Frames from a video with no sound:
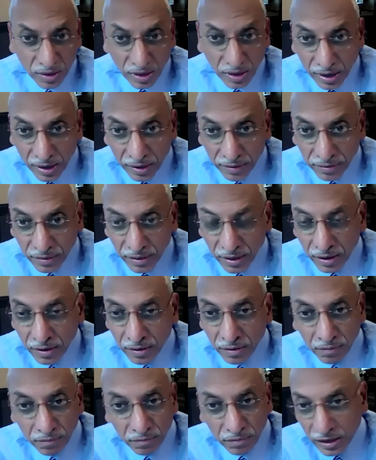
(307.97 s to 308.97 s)
And
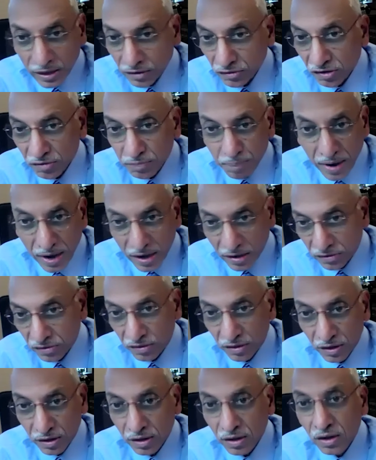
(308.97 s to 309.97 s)
then they just pass
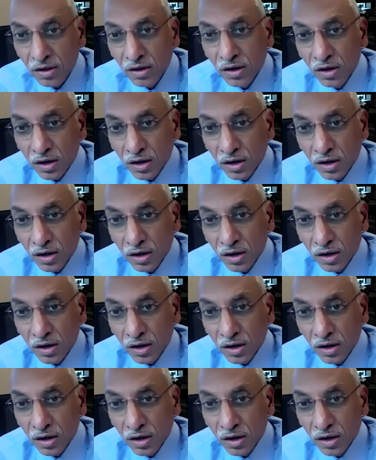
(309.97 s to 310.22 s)
the